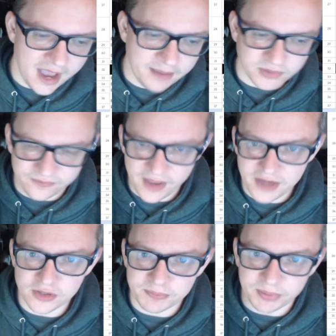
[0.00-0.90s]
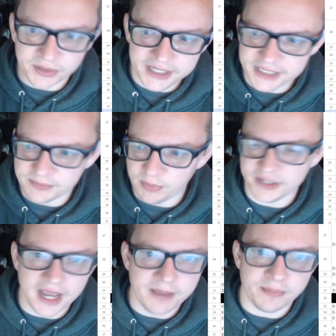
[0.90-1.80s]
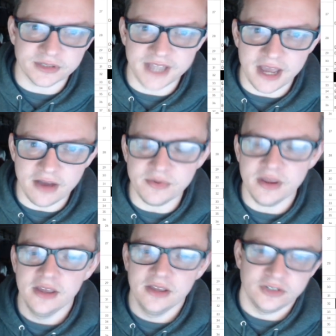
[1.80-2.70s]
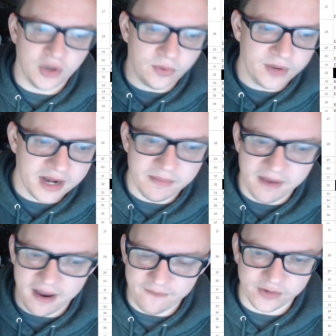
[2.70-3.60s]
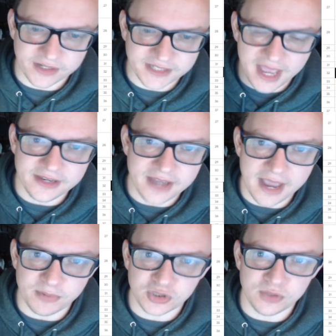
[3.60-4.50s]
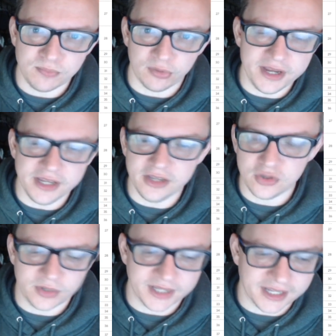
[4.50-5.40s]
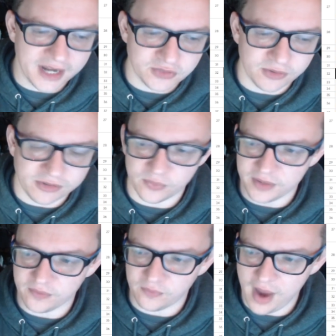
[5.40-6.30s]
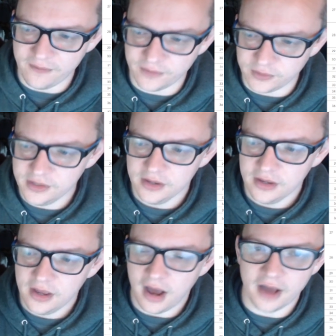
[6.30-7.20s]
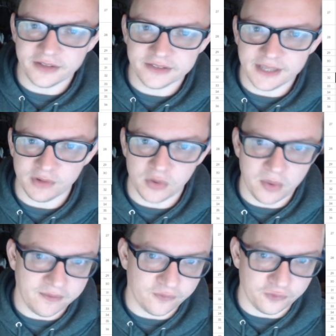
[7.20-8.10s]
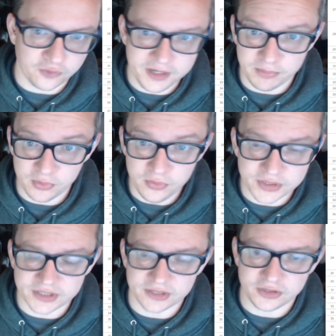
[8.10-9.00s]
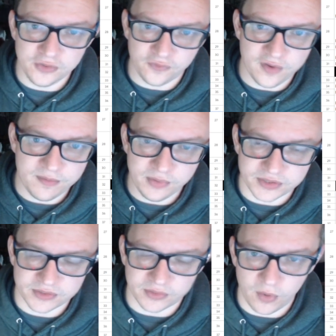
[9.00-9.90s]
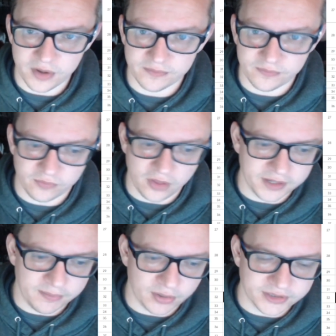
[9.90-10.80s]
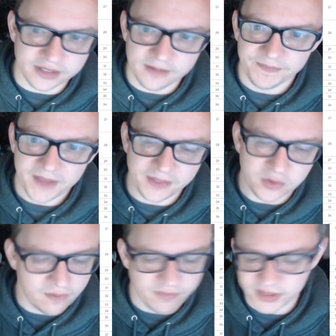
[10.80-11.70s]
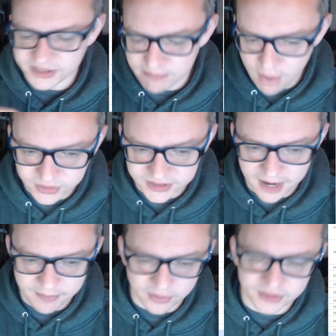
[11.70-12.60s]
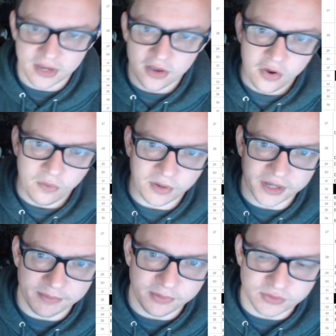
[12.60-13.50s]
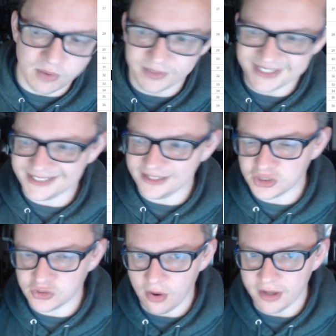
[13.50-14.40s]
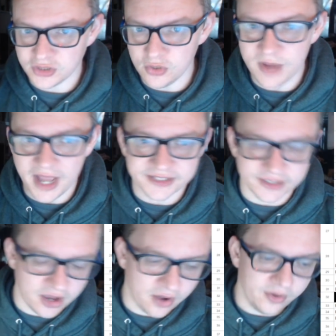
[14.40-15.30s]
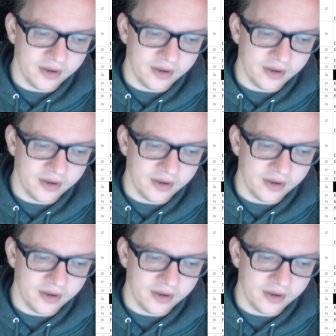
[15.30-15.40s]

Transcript: So, vendors, please bring diapers down. Donate them. Every 10 diapers you bring, you will get an entry into win raffle. Giving away free booths, 2 free booths to 1 lucky person. And then whoever brings the most diapers will get a booth as well. We just did this drawing 2 nights ago.